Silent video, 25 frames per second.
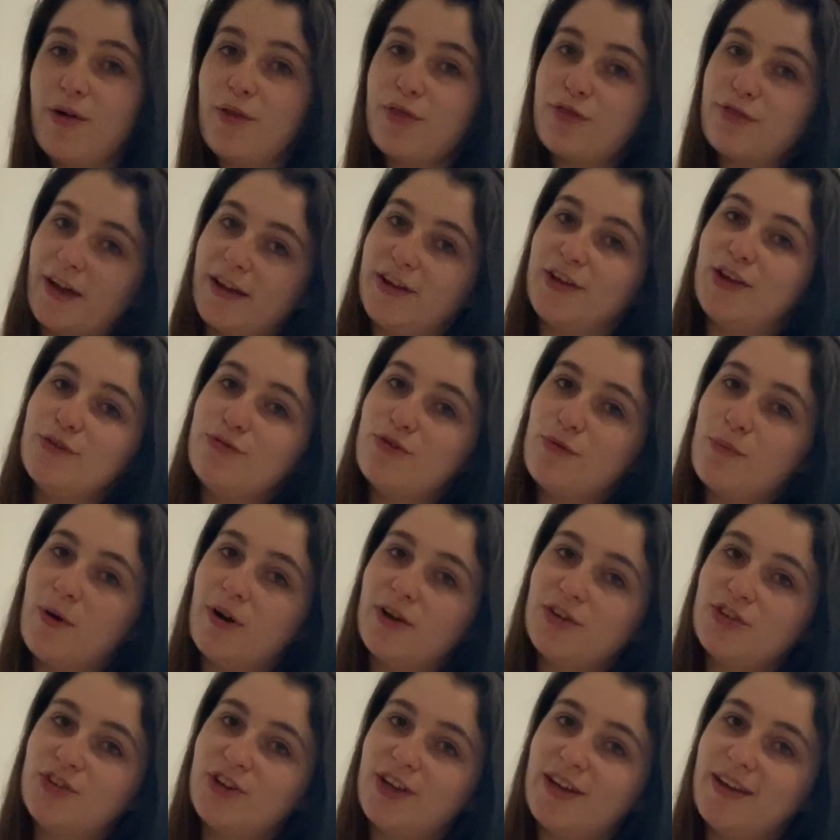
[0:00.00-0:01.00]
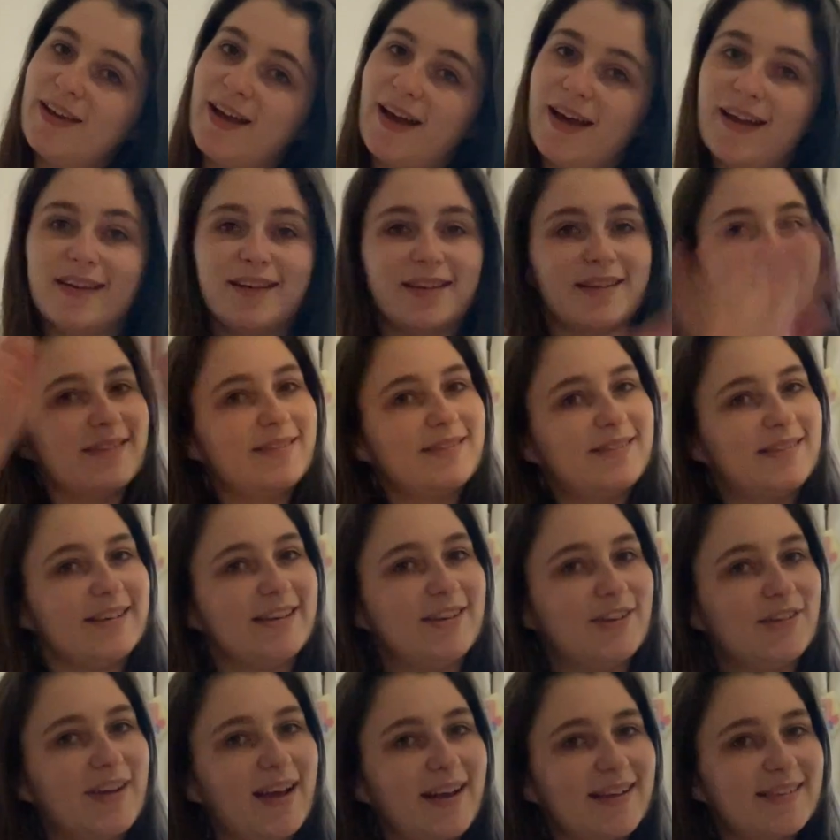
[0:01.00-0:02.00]
thank you for watching and see
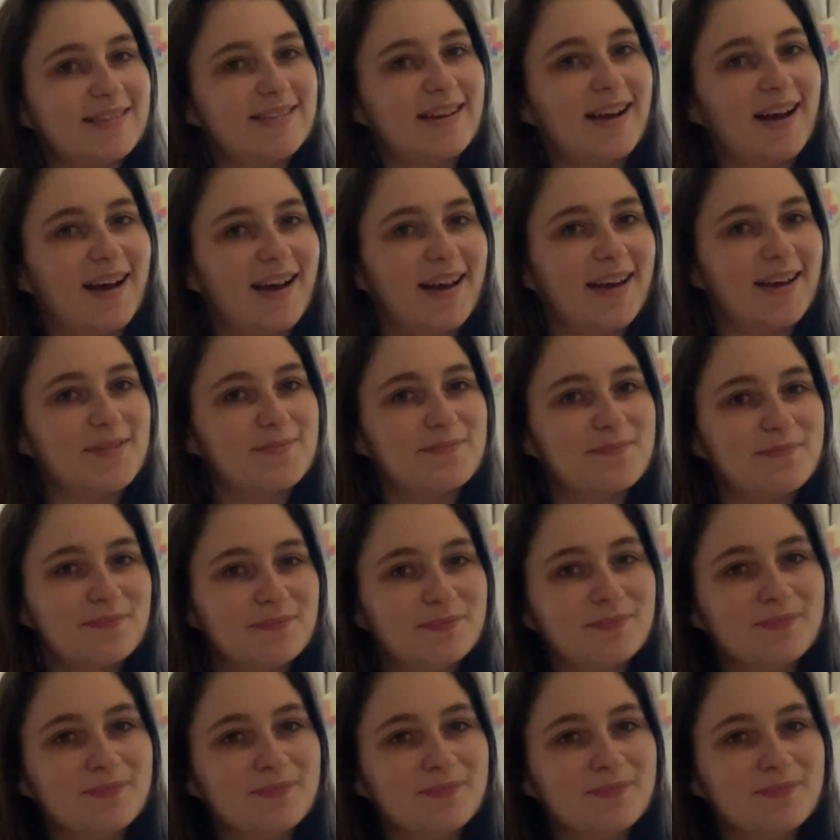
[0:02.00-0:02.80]
you next time.